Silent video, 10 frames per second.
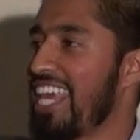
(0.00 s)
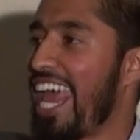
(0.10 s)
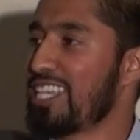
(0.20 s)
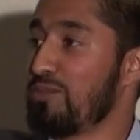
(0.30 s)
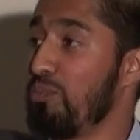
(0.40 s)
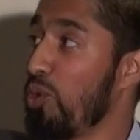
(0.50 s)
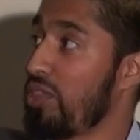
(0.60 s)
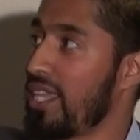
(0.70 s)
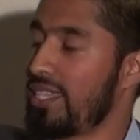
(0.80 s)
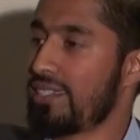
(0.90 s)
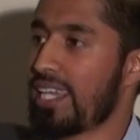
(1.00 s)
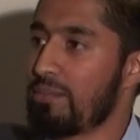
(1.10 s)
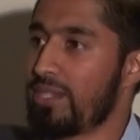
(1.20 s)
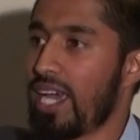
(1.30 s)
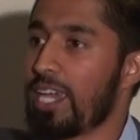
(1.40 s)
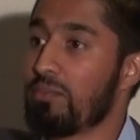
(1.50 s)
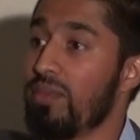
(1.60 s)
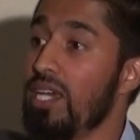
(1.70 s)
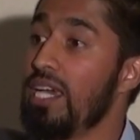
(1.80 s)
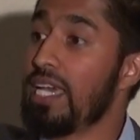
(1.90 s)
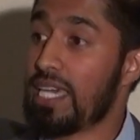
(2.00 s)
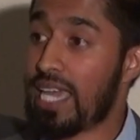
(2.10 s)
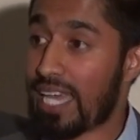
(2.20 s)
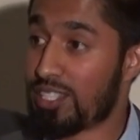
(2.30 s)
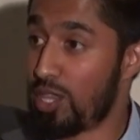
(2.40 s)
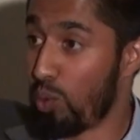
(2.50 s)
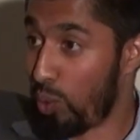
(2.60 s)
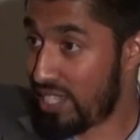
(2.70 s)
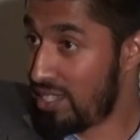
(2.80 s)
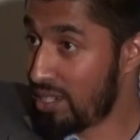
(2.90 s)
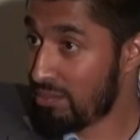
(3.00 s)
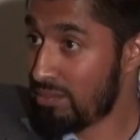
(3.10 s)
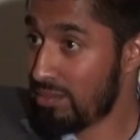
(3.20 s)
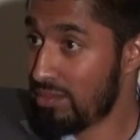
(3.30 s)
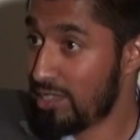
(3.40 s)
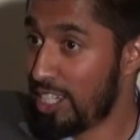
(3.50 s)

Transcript: that has both at the same time. He has the wisdom.